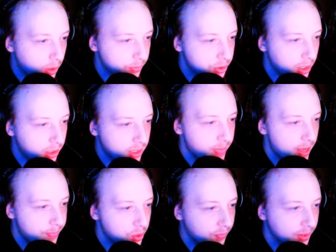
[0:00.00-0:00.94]
Bro, until I get the
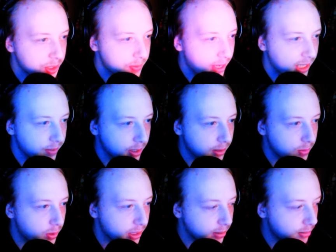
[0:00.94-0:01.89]
map and you're here smacking me.
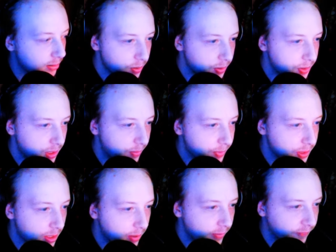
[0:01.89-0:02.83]
What? Where's all the
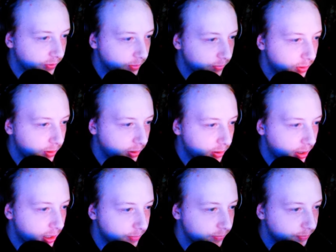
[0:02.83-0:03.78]
zombies coming from? Holy
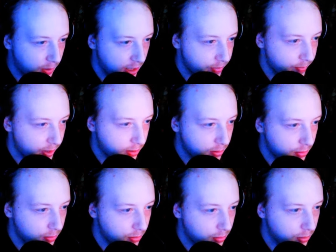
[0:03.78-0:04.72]
crap. Yeah, mimic.
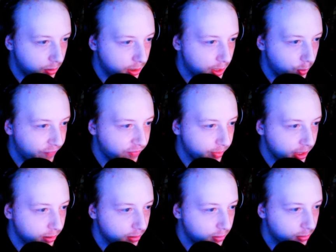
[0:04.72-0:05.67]
Get away from
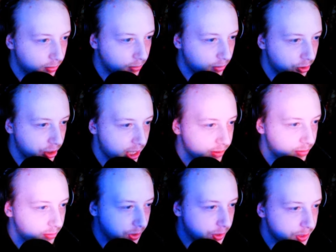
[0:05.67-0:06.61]
me. You're dead.
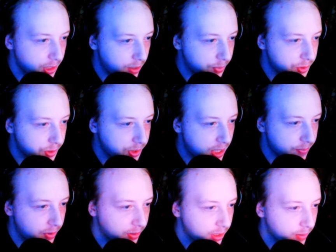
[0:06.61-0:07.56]
Dude, the zombies just
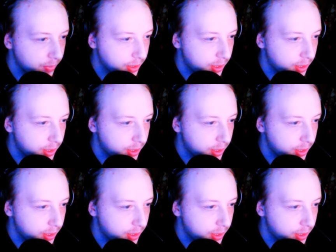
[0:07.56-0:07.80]
keep on coming.